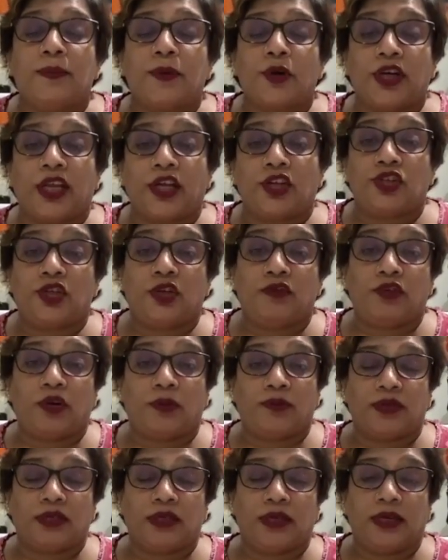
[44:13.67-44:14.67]
protection
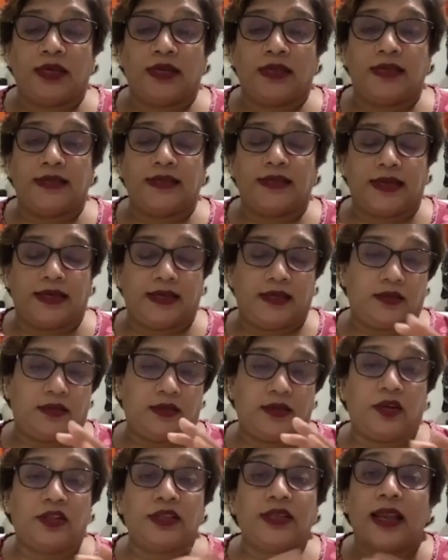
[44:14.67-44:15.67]
from the sun
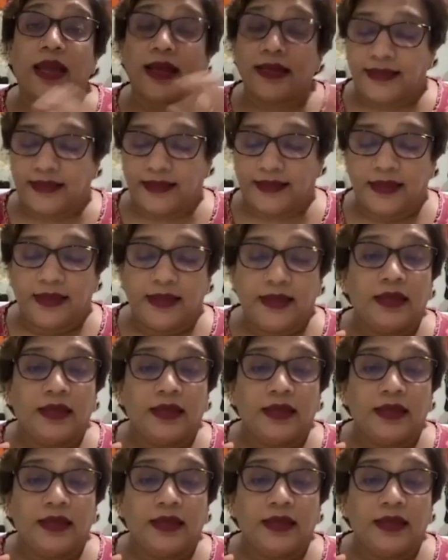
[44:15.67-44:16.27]
or the lights.